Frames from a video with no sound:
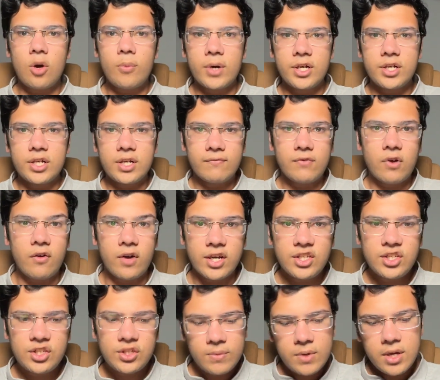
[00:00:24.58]
hunting for
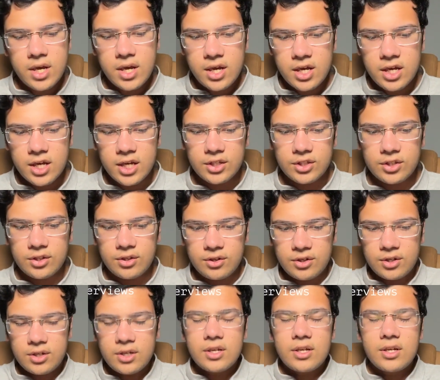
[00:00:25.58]
us
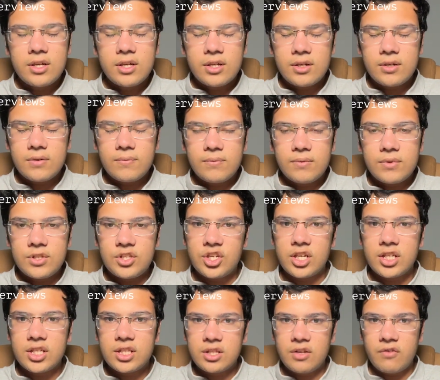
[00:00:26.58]
isn't
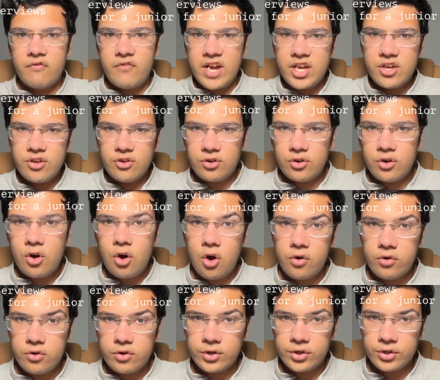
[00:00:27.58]
just the regular
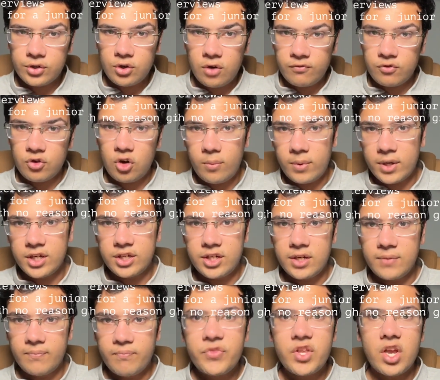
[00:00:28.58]
horrors of job
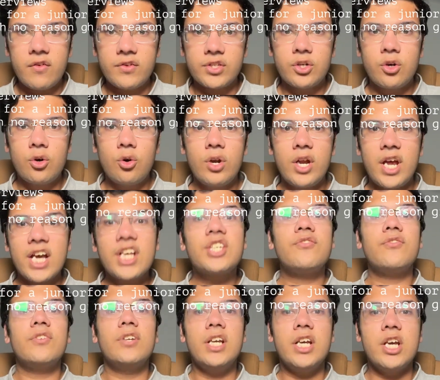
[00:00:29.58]
hunting. There is a whole
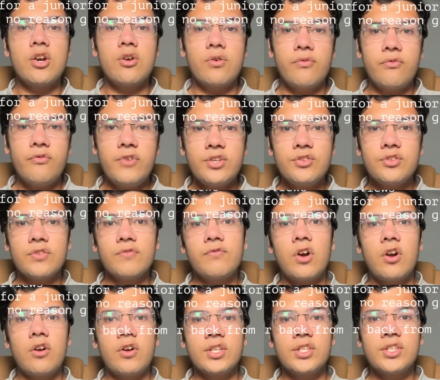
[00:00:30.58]
extra layer of friction
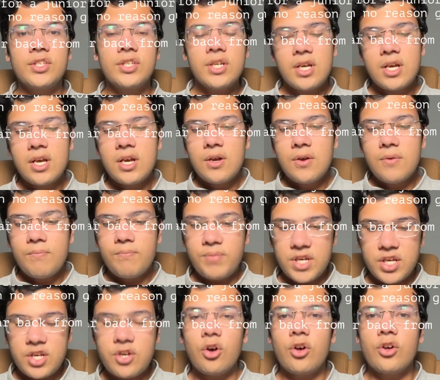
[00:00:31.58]
for us
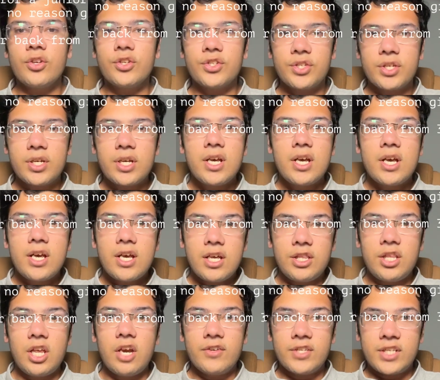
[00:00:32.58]
because
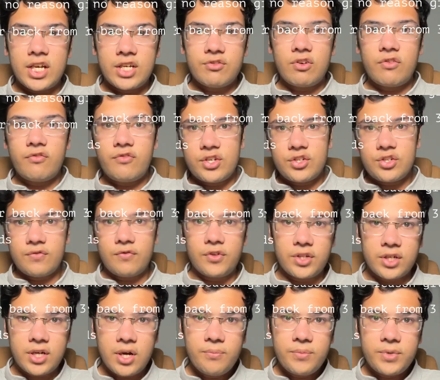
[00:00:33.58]
there is extra friction for
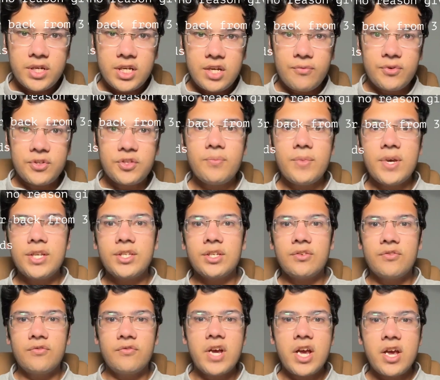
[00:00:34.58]
the company, which makes
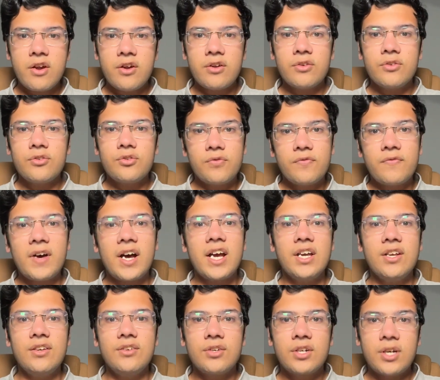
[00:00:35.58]
it rare to
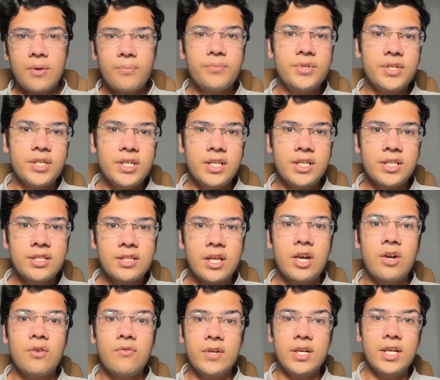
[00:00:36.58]
find companies
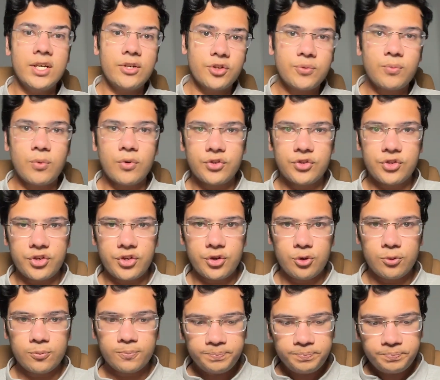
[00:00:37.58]
that are willing to sponsor
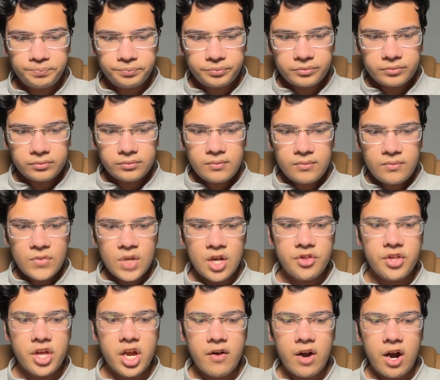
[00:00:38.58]
you.
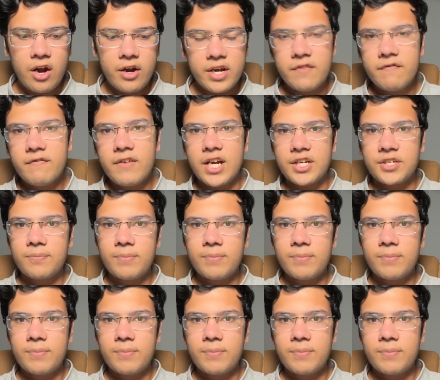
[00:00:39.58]
There are, in fact,